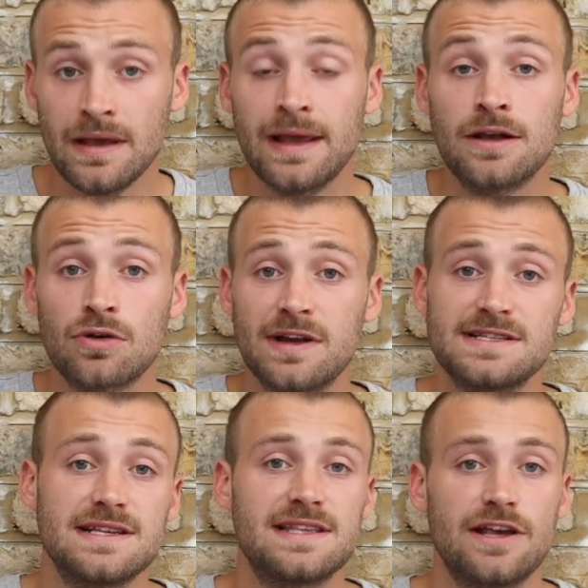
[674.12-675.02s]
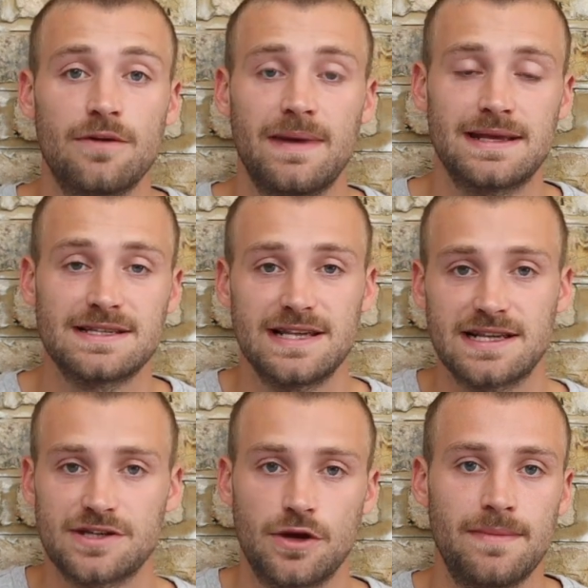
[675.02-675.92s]
increases the
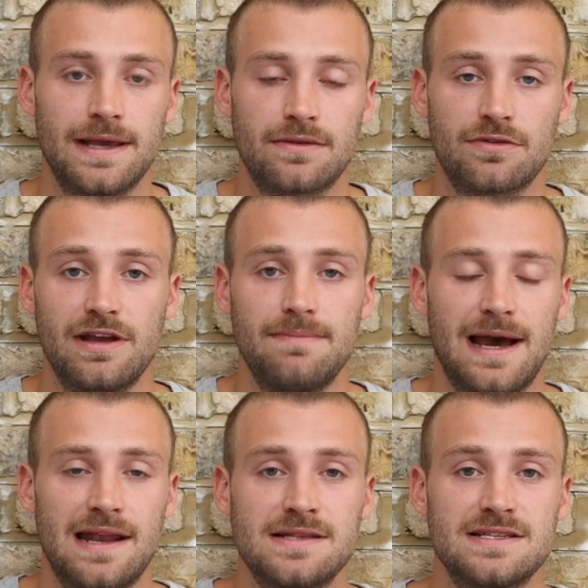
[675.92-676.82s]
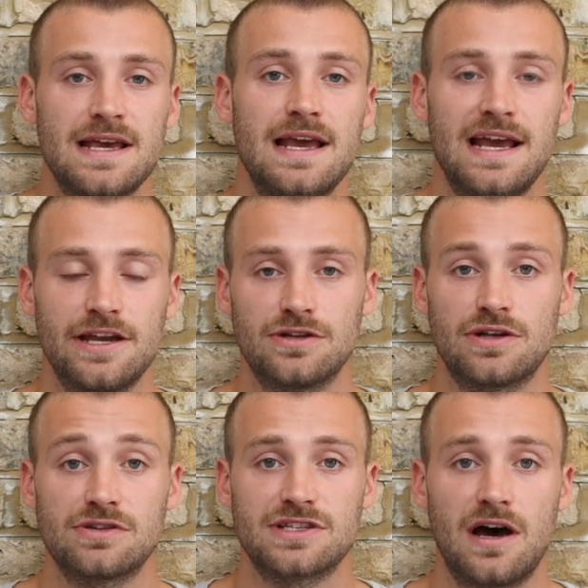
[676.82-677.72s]
omega-6, omega-3 balance in your
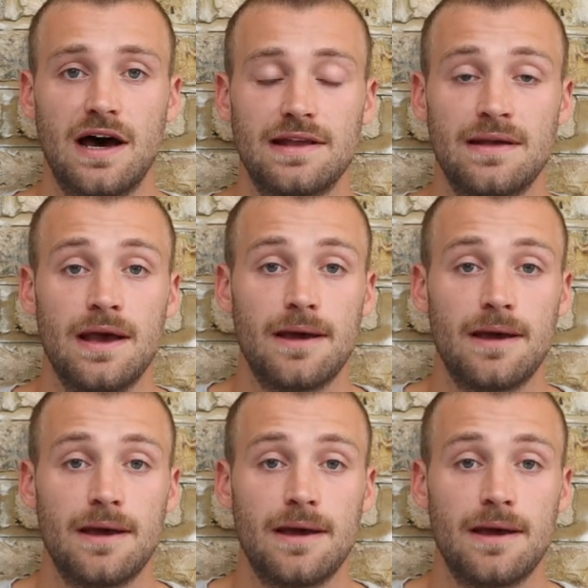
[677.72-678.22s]
dog's diet,